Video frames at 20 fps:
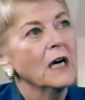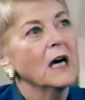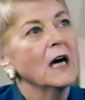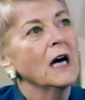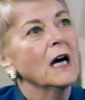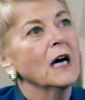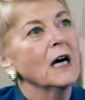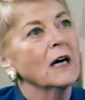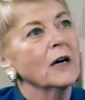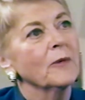
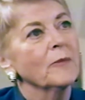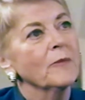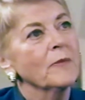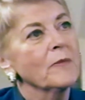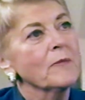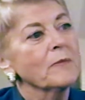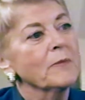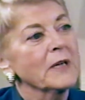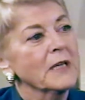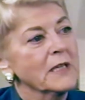Um,
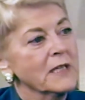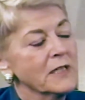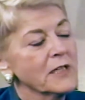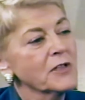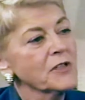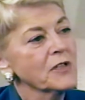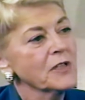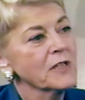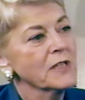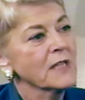but in
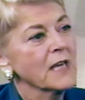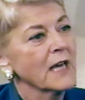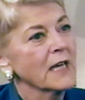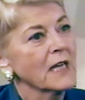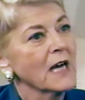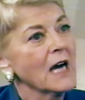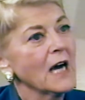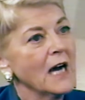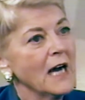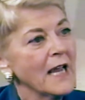addition to that,
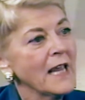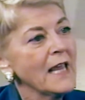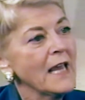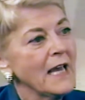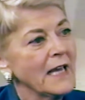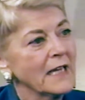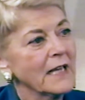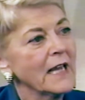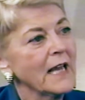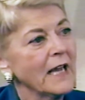I
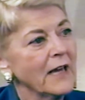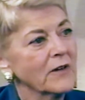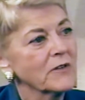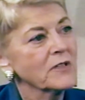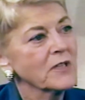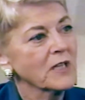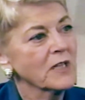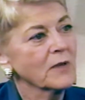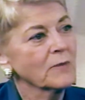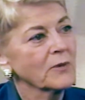had a
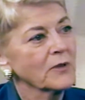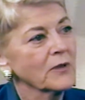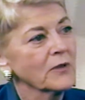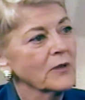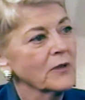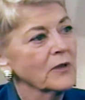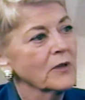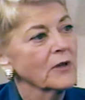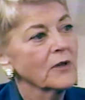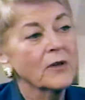housekeeper
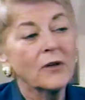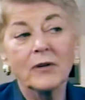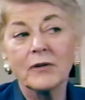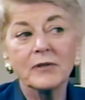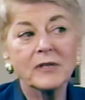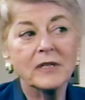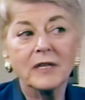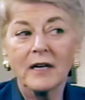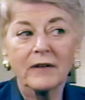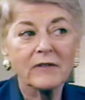mm-hmm. who
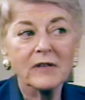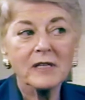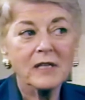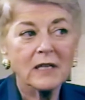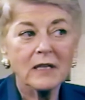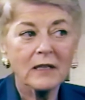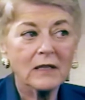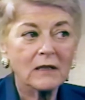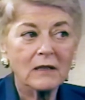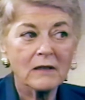did
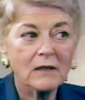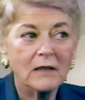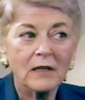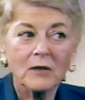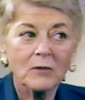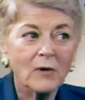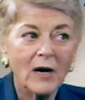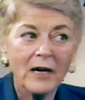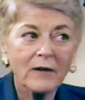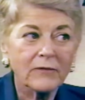everything
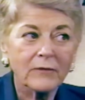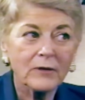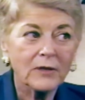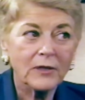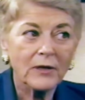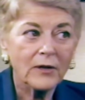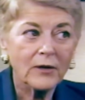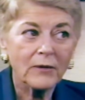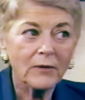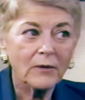that a wife would
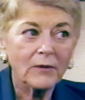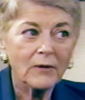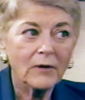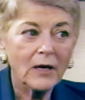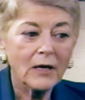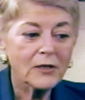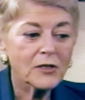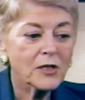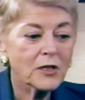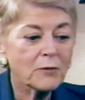do.
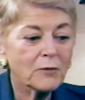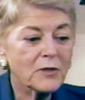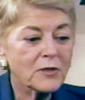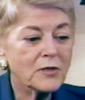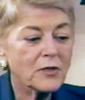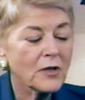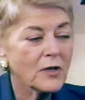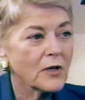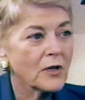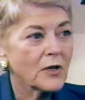She
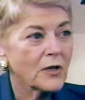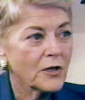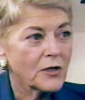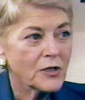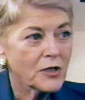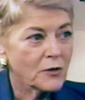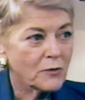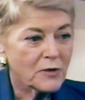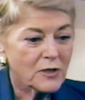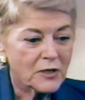was,
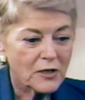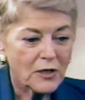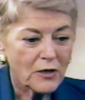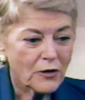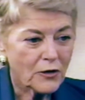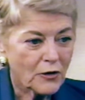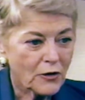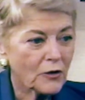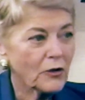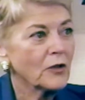she was
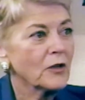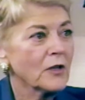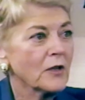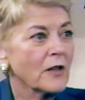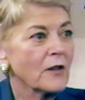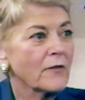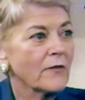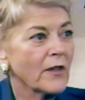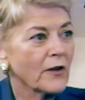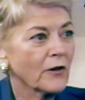early,
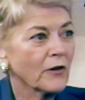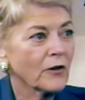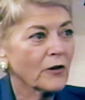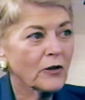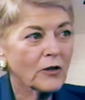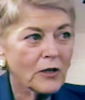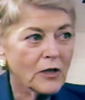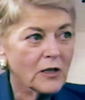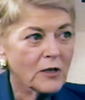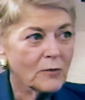there
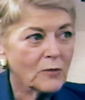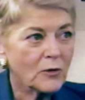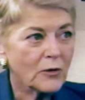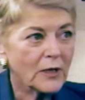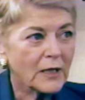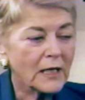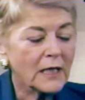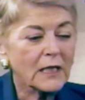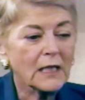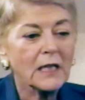early in the
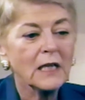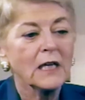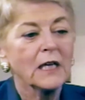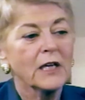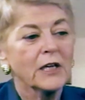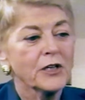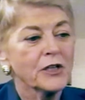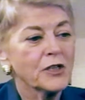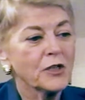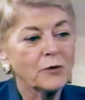morning.
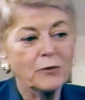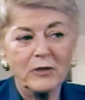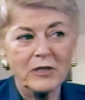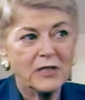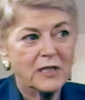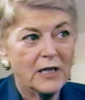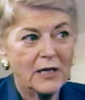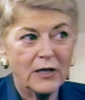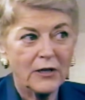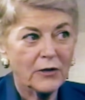She
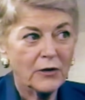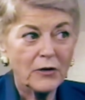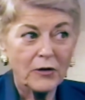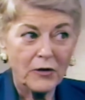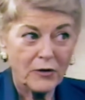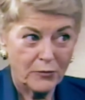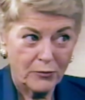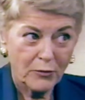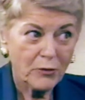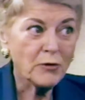was there
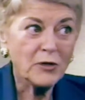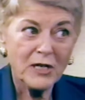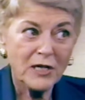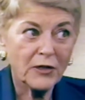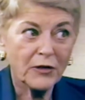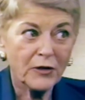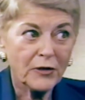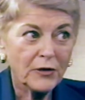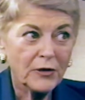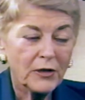through
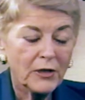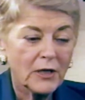dinner.